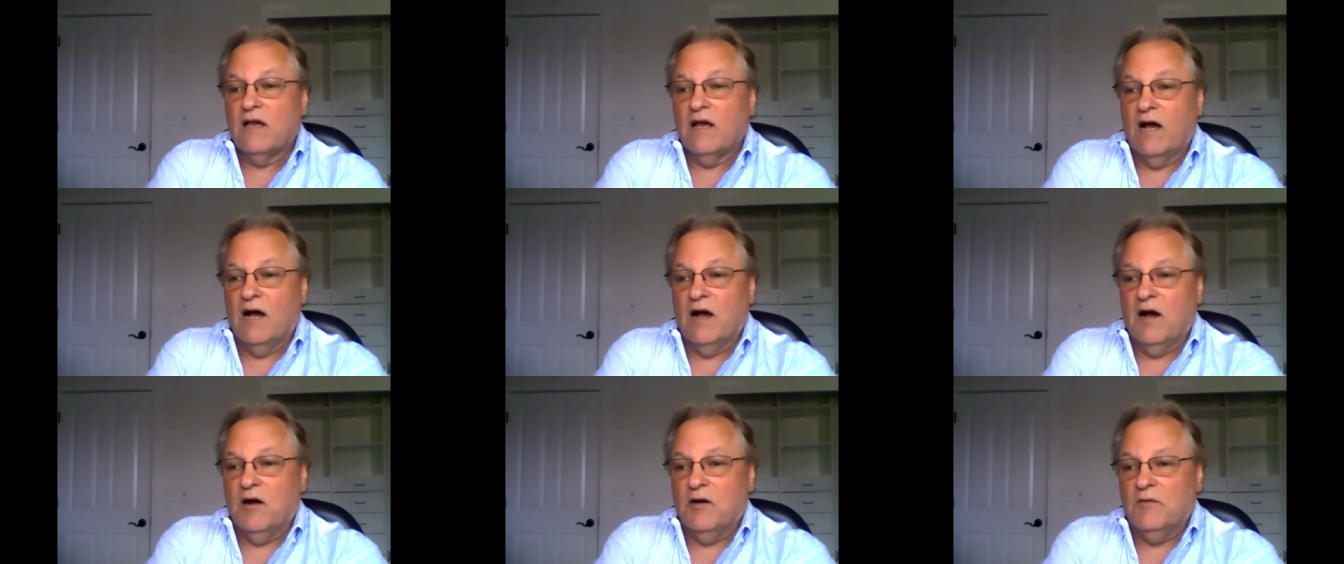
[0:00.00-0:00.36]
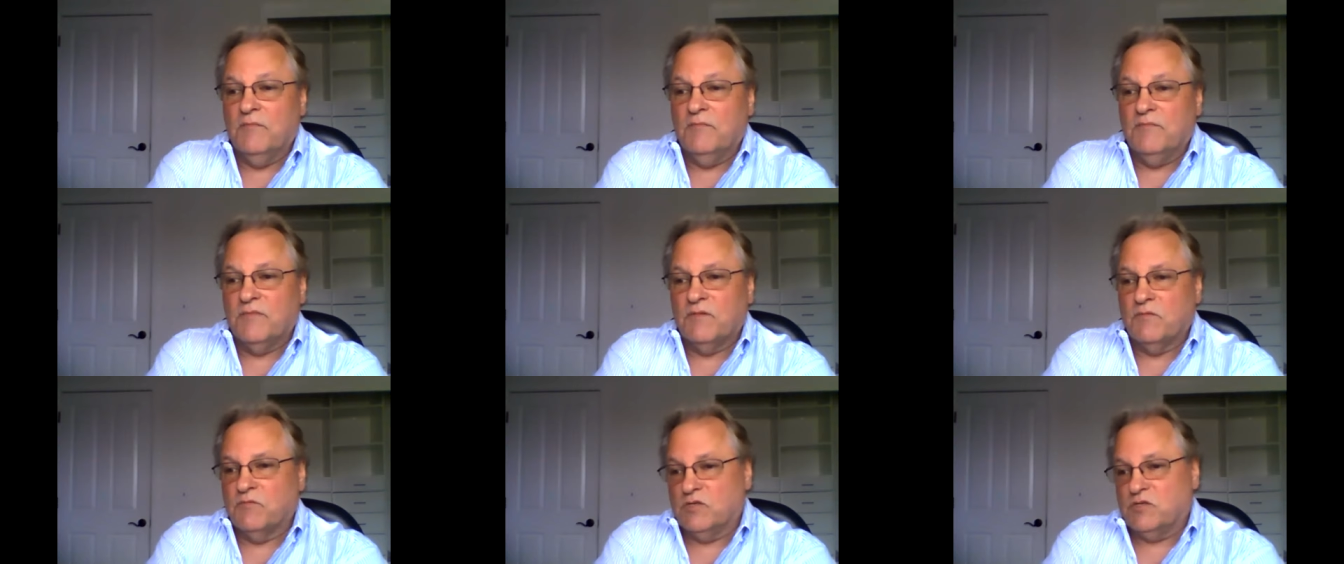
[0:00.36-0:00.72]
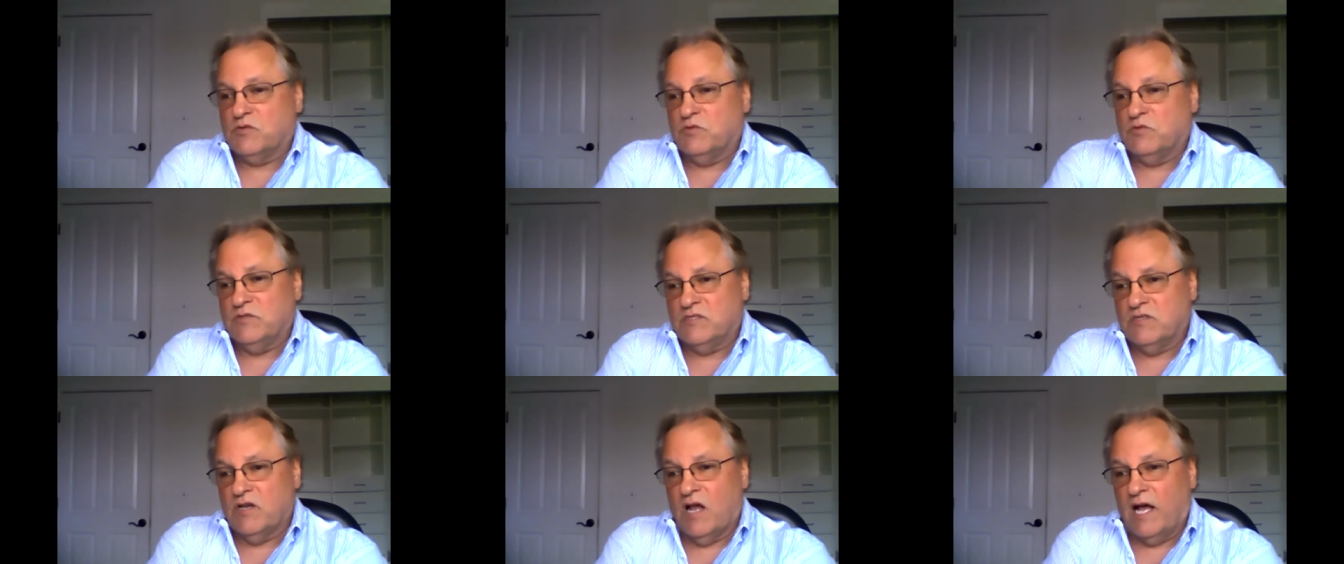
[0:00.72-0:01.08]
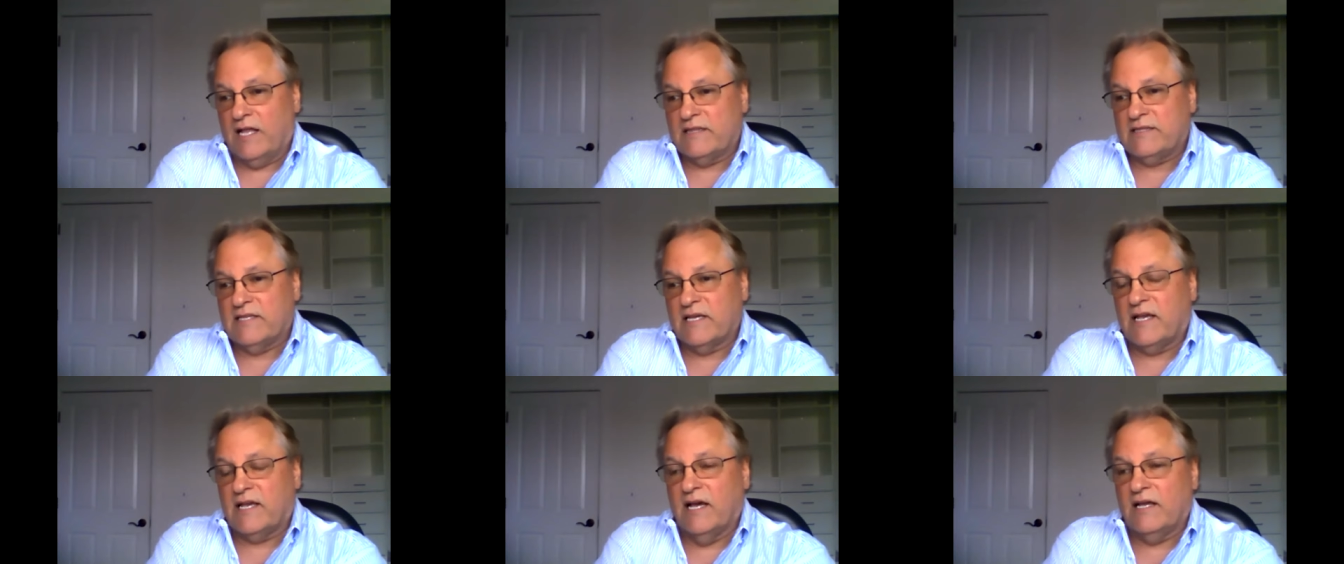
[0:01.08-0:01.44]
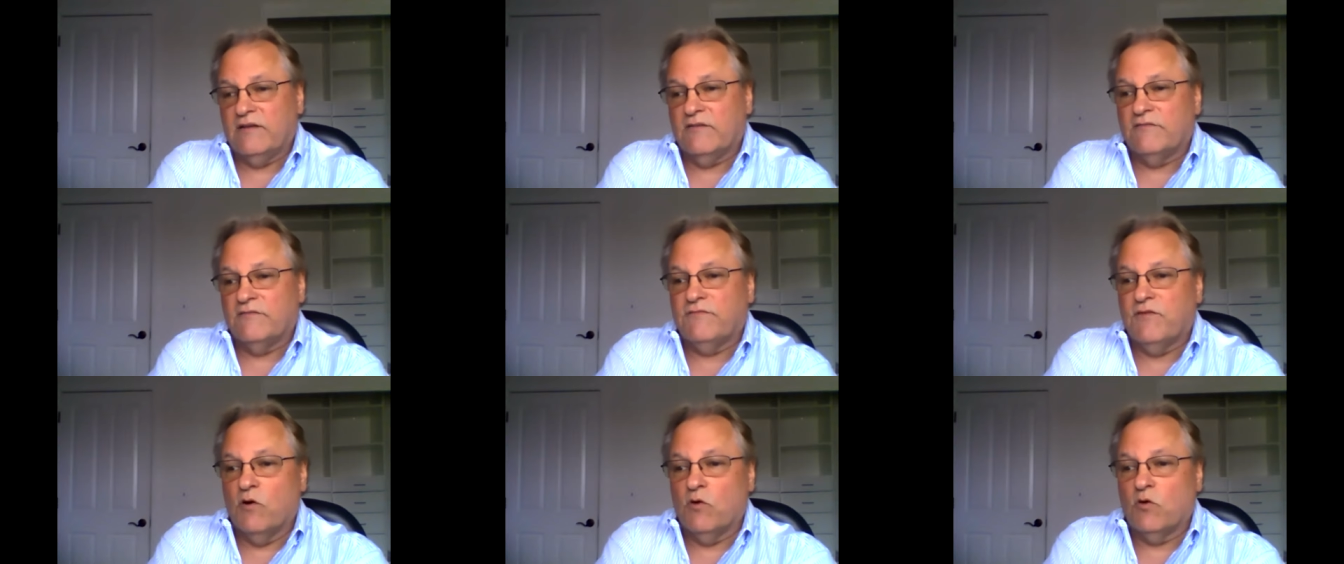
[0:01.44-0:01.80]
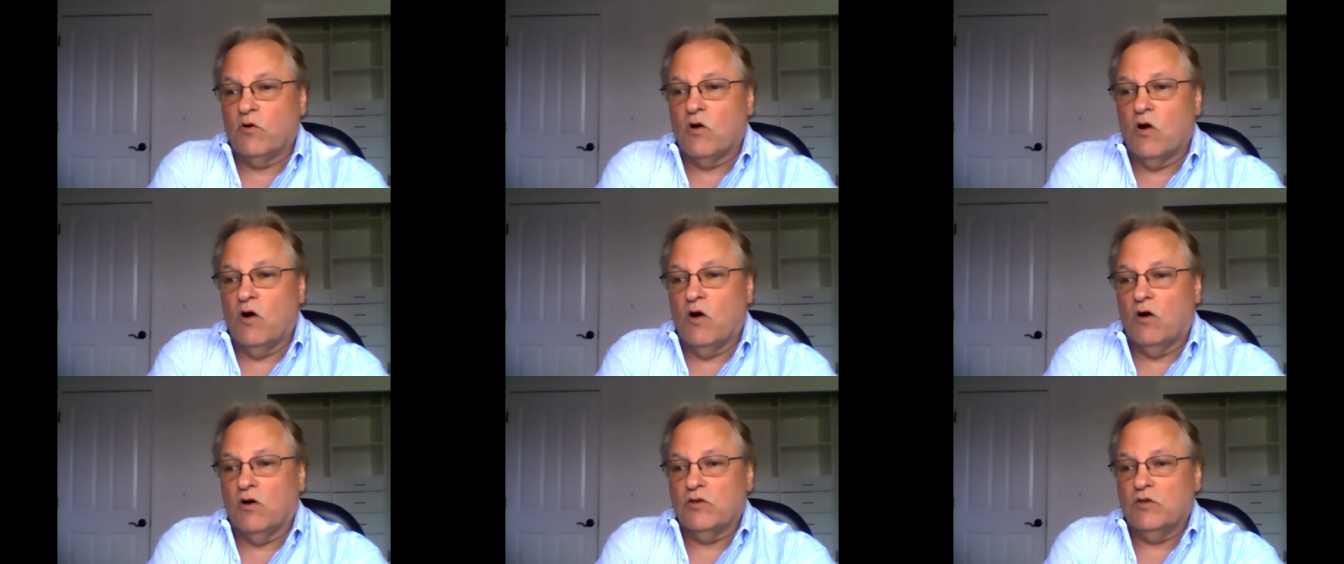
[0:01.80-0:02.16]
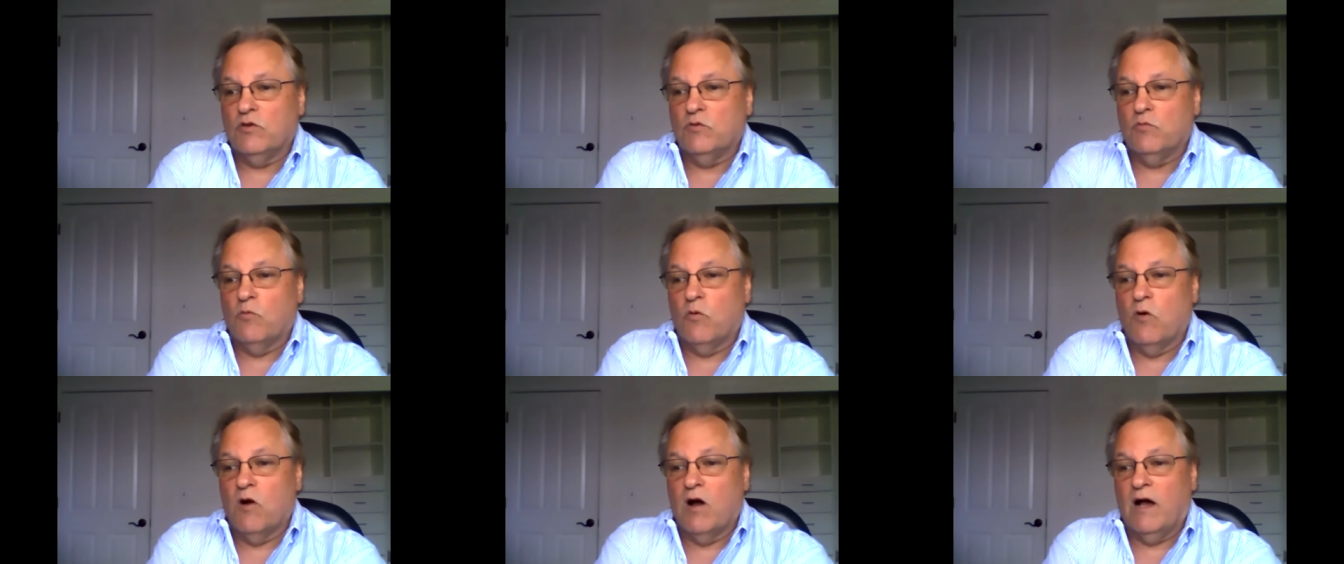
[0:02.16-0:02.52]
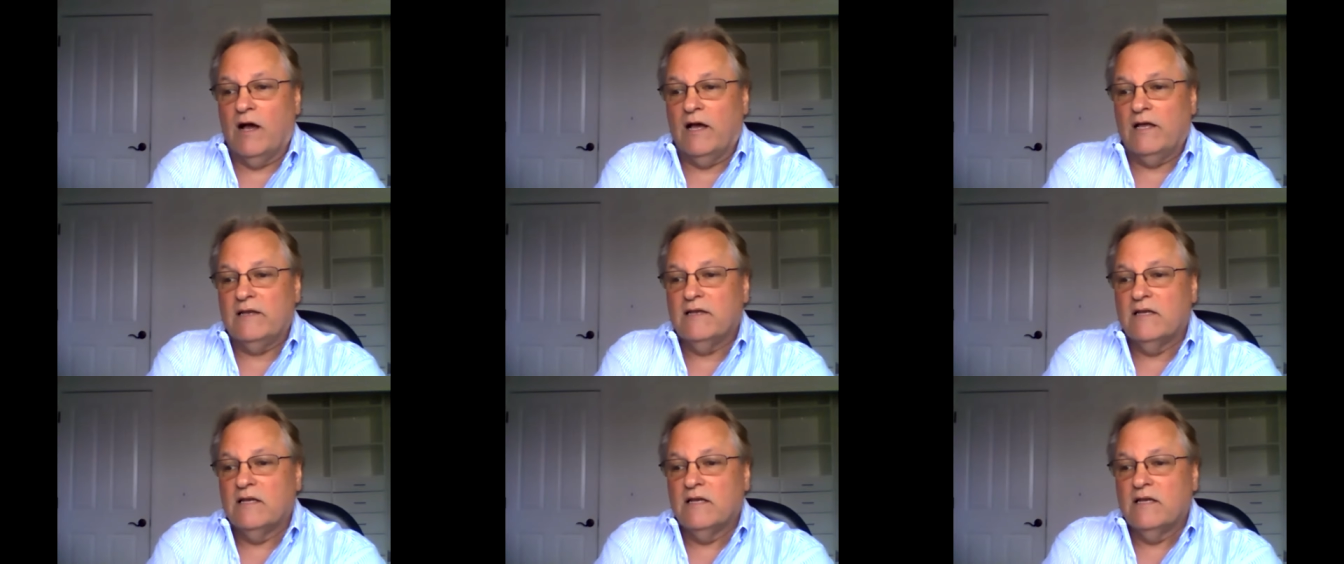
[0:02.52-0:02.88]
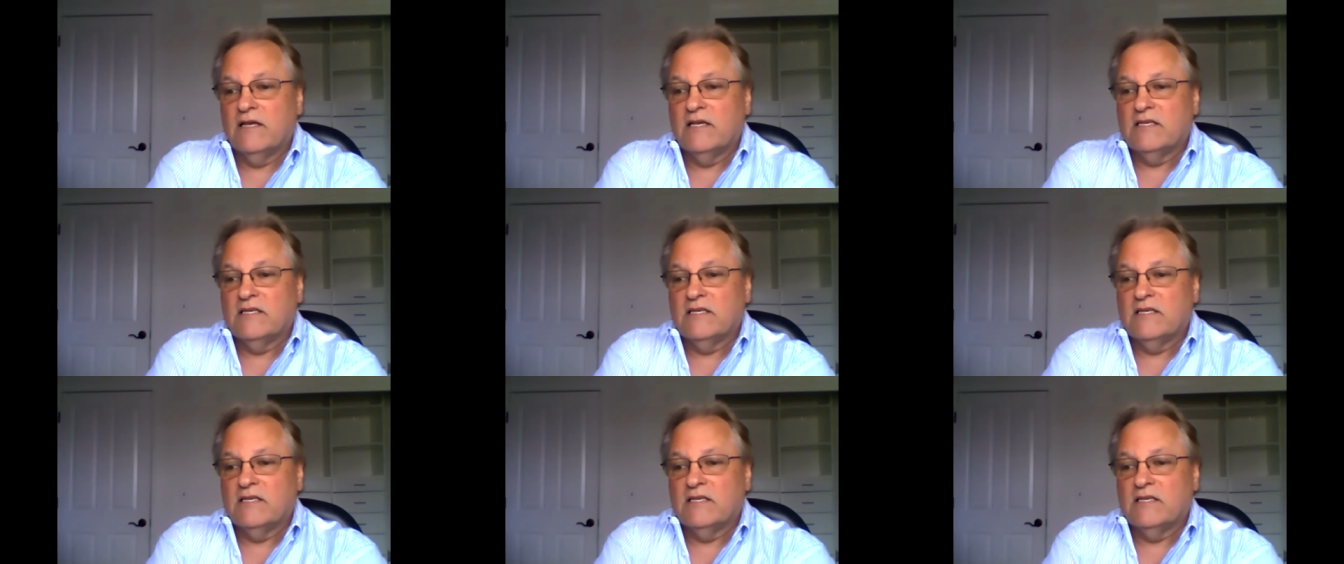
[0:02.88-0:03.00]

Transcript: um, which was not the kind of phone call you want,